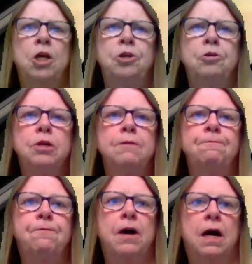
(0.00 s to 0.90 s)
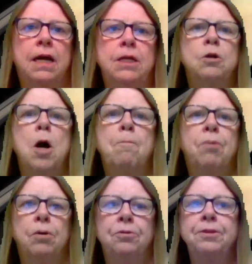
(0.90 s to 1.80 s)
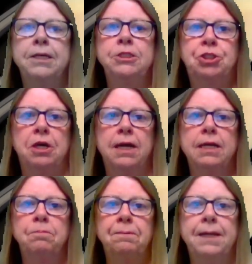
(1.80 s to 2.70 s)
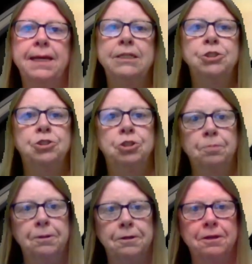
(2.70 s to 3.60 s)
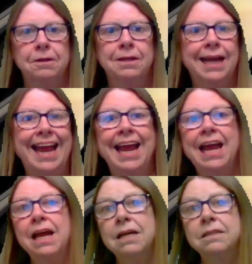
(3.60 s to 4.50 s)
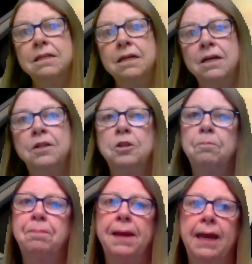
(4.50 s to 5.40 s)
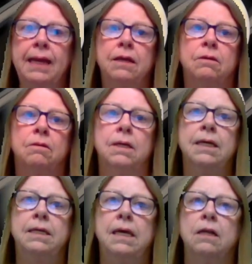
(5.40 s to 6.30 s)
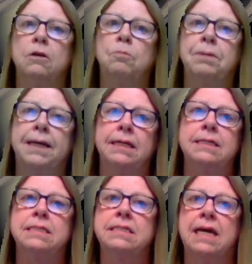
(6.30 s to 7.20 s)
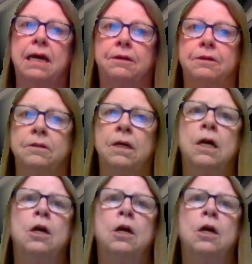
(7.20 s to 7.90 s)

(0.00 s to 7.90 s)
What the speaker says: you can find both the giant planet Jupiter and the pale yellow planet Saturn